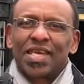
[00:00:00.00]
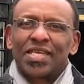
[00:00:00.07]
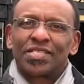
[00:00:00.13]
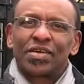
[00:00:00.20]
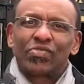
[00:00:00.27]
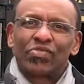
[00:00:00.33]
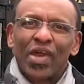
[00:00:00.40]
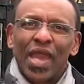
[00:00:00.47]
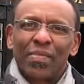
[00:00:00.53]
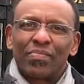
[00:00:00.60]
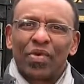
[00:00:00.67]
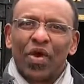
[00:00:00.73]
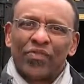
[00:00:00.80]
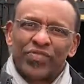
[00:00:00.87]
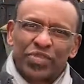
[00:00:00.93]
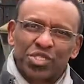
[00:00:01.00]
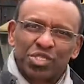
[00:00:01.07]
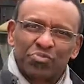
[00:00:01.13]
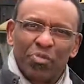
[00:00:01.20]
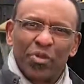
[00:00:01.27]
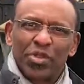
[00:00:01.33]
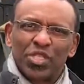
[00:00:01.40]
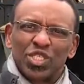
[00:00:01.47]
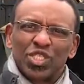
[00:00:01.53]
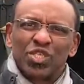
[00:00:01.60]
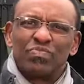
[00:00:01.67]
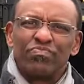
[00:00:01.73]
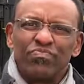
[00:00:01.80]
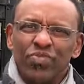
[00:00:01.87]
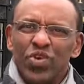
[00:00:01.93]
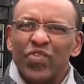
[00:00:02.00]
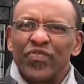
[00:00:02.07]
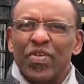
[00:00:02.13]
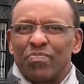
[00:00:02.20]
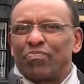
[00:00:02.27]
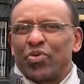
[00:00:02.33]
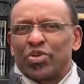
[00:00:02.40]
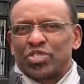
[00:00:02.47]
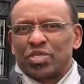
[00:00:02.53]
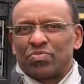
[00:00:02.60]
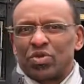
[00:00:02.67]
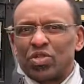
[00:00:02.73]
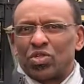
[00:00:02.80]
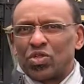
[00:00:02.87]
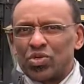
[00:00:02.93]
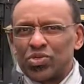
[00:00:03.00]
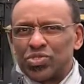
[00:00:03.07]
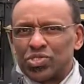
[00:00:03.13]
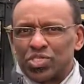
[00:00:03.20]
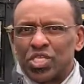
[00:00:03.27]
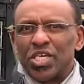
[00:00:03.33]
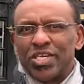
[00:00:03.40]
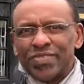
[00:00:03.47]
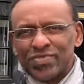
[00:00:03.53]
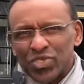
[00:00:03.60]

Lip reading: in the realm of the Spirit to move impossible loads,